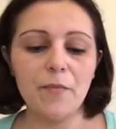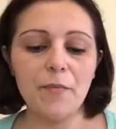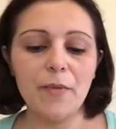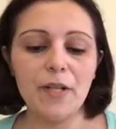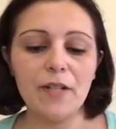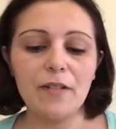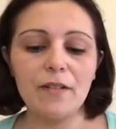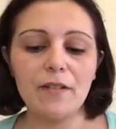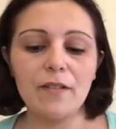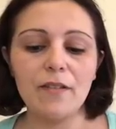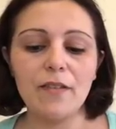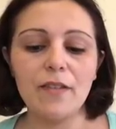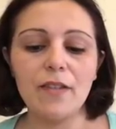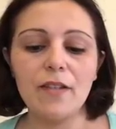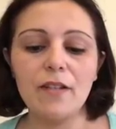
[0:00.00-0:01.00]
but
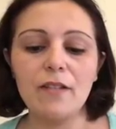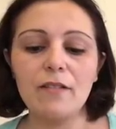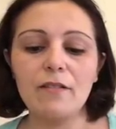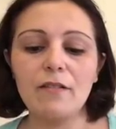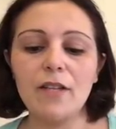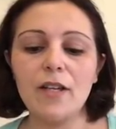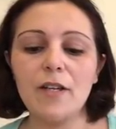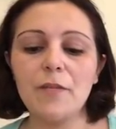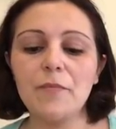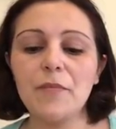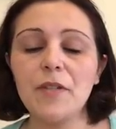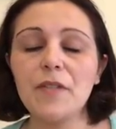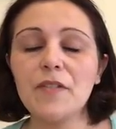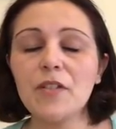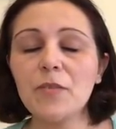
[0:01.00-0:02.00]

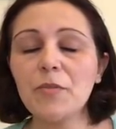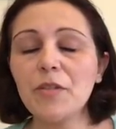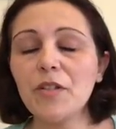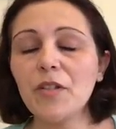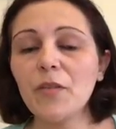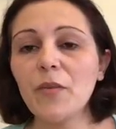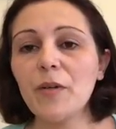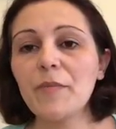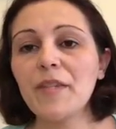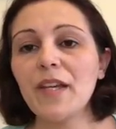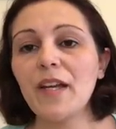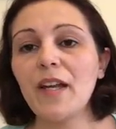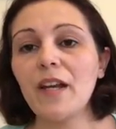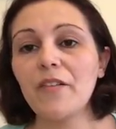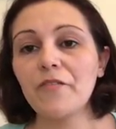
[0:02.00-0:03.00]
they're still put on the
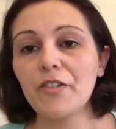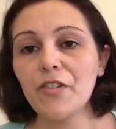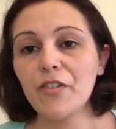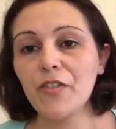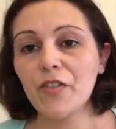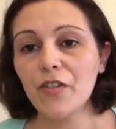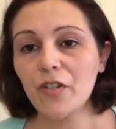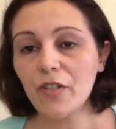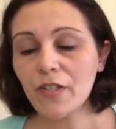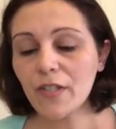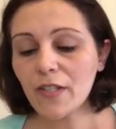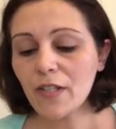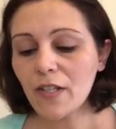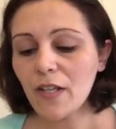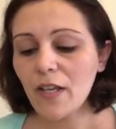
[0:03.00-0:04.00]
website at a reduced
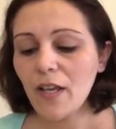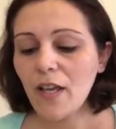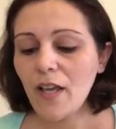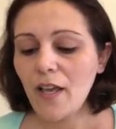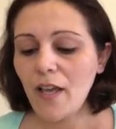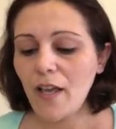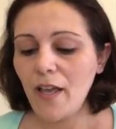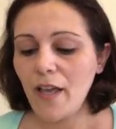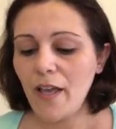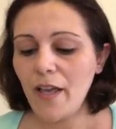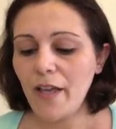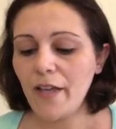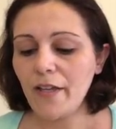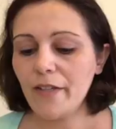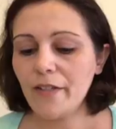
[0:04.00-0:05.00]
cost,
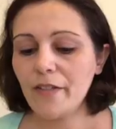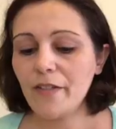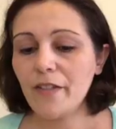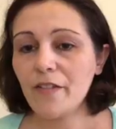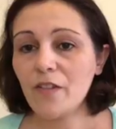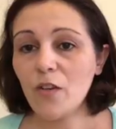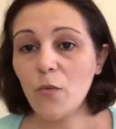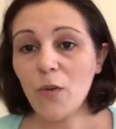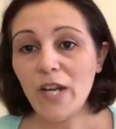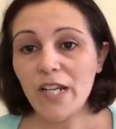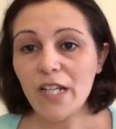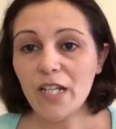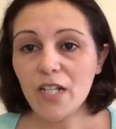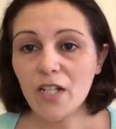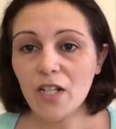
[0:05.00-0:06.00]
and there's no
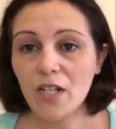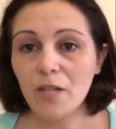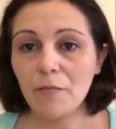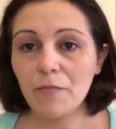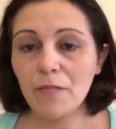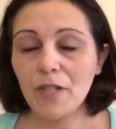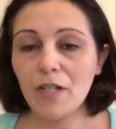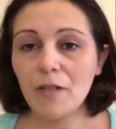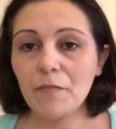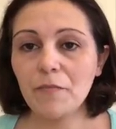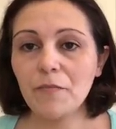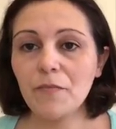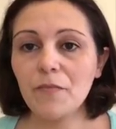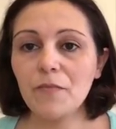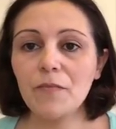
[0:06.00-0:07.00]
waiting time.
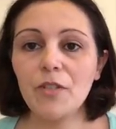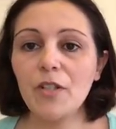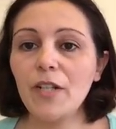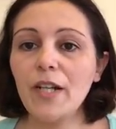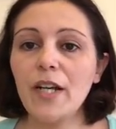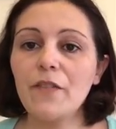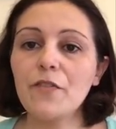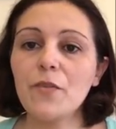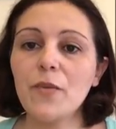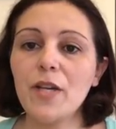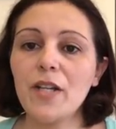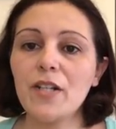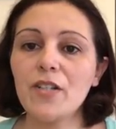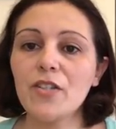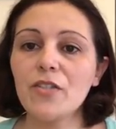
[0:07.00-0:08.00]
You only have to
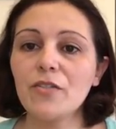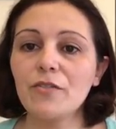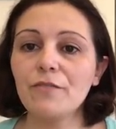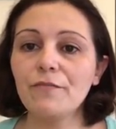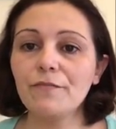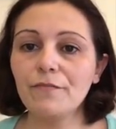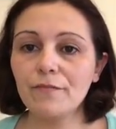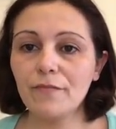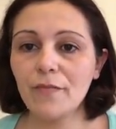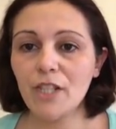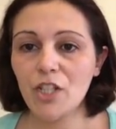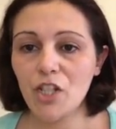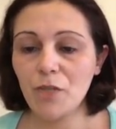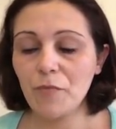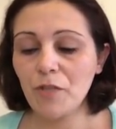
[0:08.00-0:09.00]
wait until they
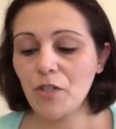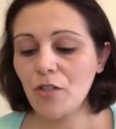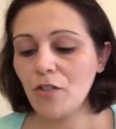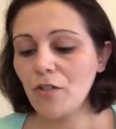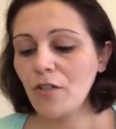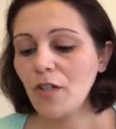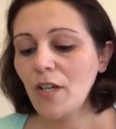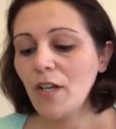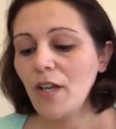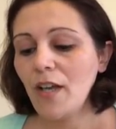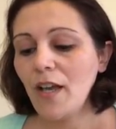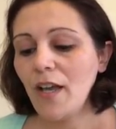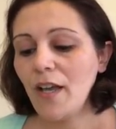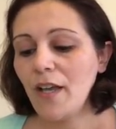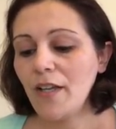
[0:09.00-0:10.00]
ship to you.
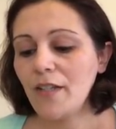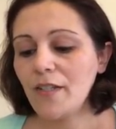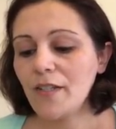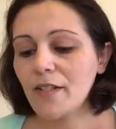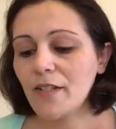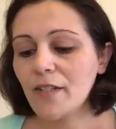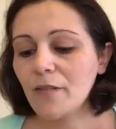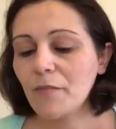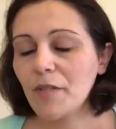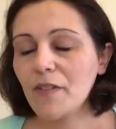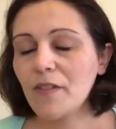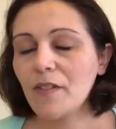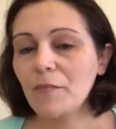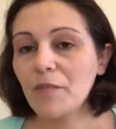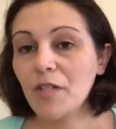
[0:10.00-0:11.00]
And
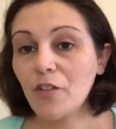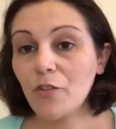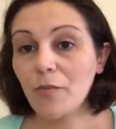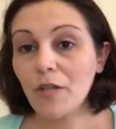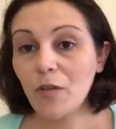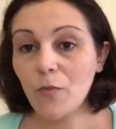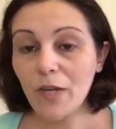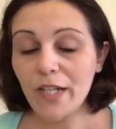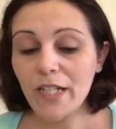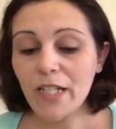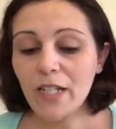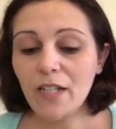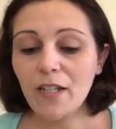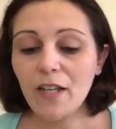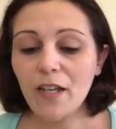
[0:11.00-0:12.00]
because I'm terrible at
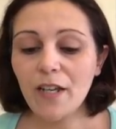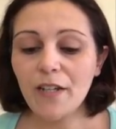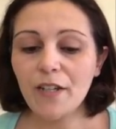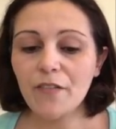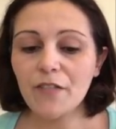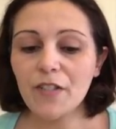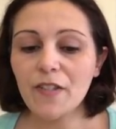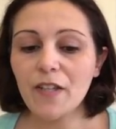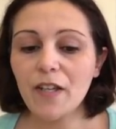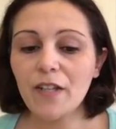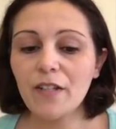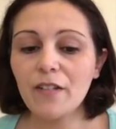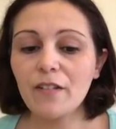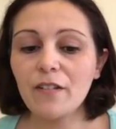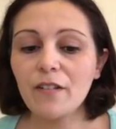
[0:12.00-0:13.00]
waiting, and I've
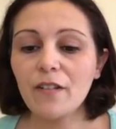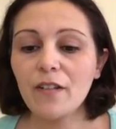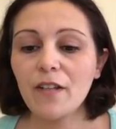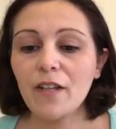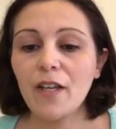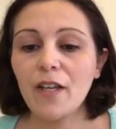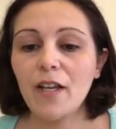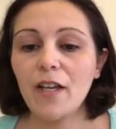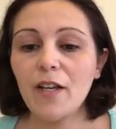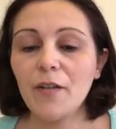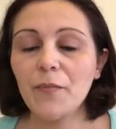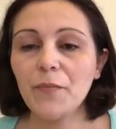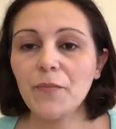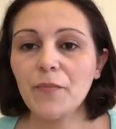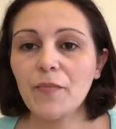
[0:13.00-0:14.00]
decided,
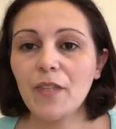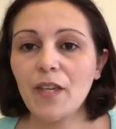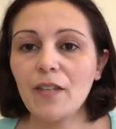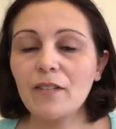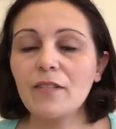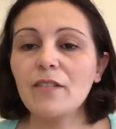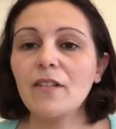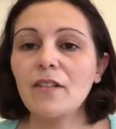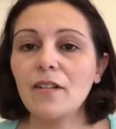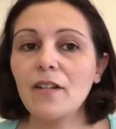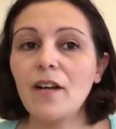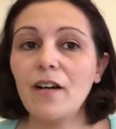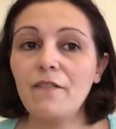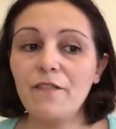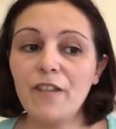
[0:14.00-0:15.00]
and
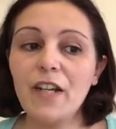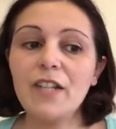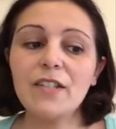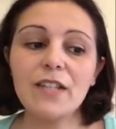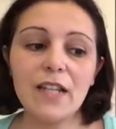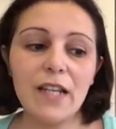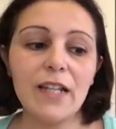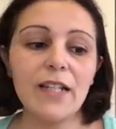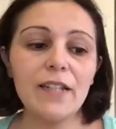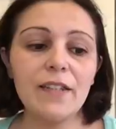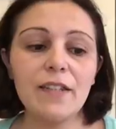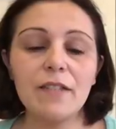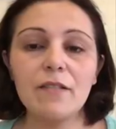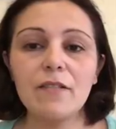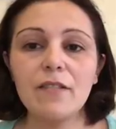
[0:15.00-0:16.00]
I've found lately
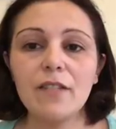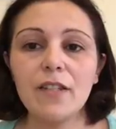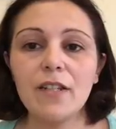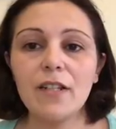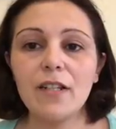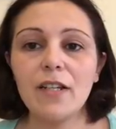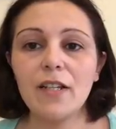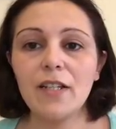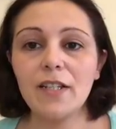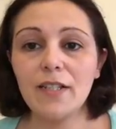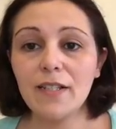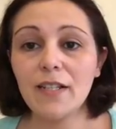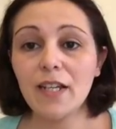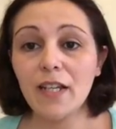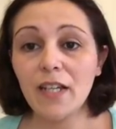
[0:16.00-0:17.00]
that it
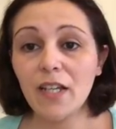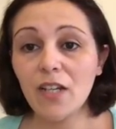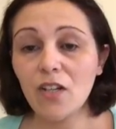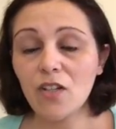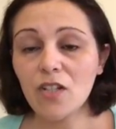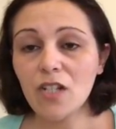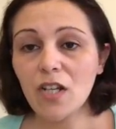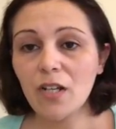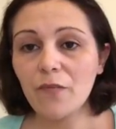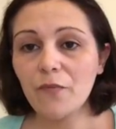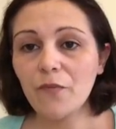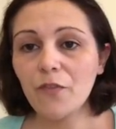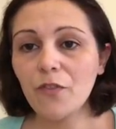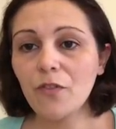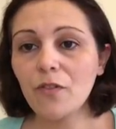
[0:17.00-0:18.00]
is taking a long time
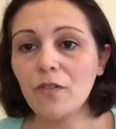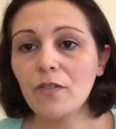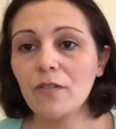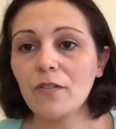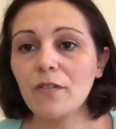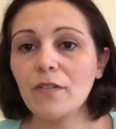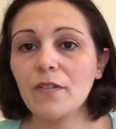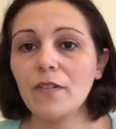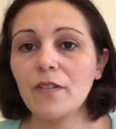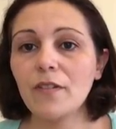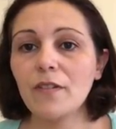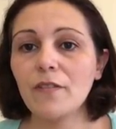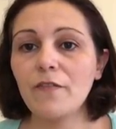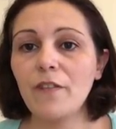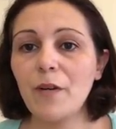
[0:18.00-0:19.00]
for
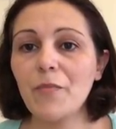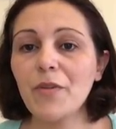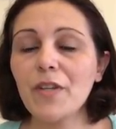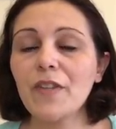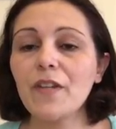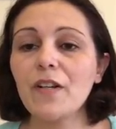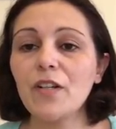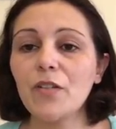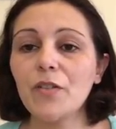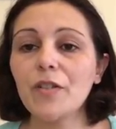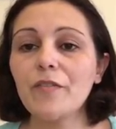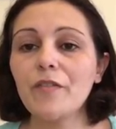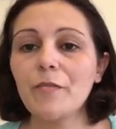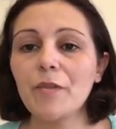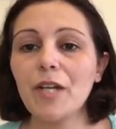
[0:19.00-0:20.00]
fabric that I
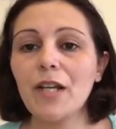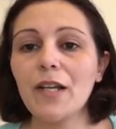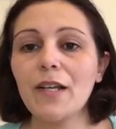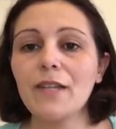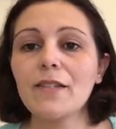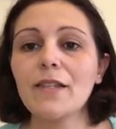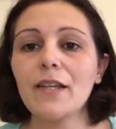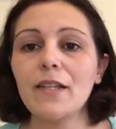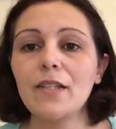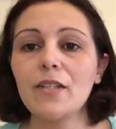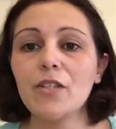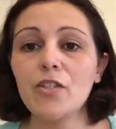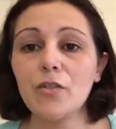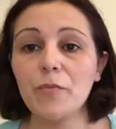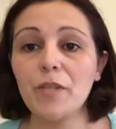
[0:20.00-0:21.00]
order from Colour
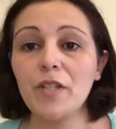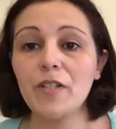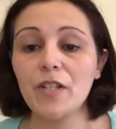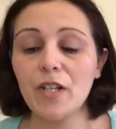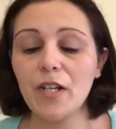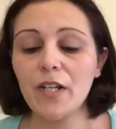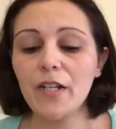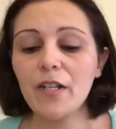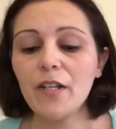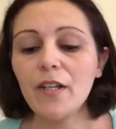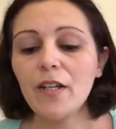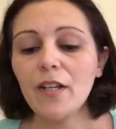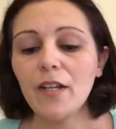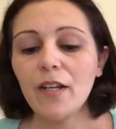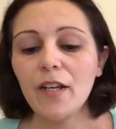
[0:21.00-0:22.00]
Cascade to be dyed.
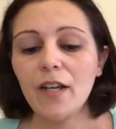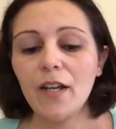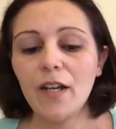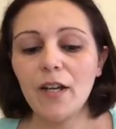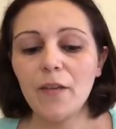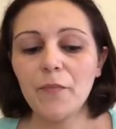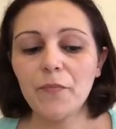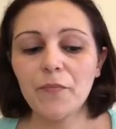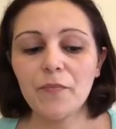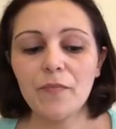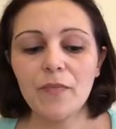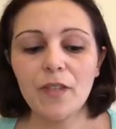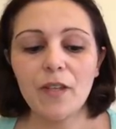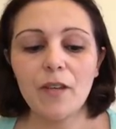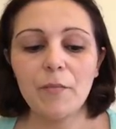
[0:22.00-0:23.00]

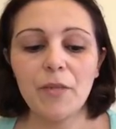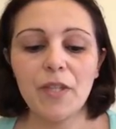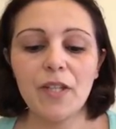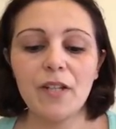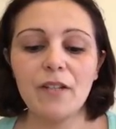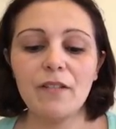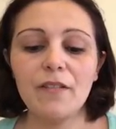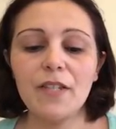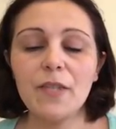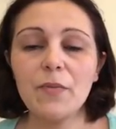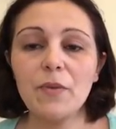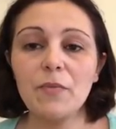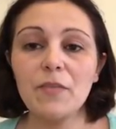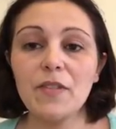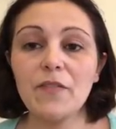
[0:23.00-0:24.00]
But then this
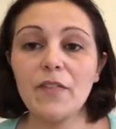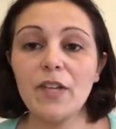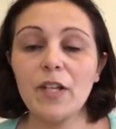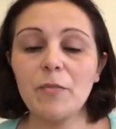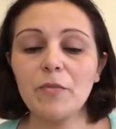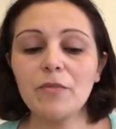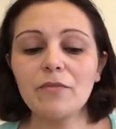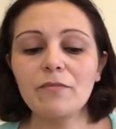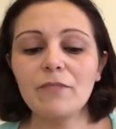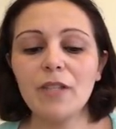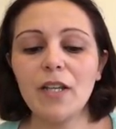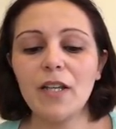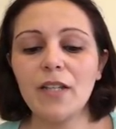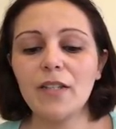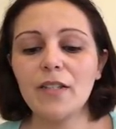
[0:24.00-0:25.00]
one was available,
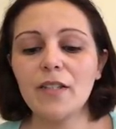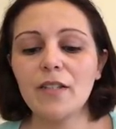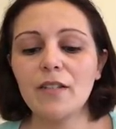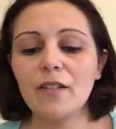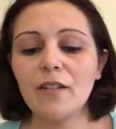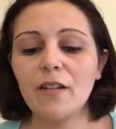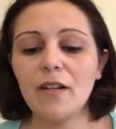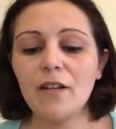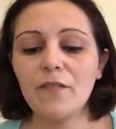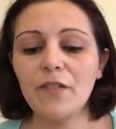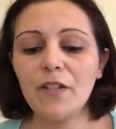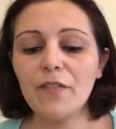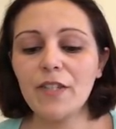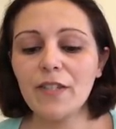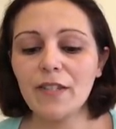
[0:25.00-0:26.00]
and I've never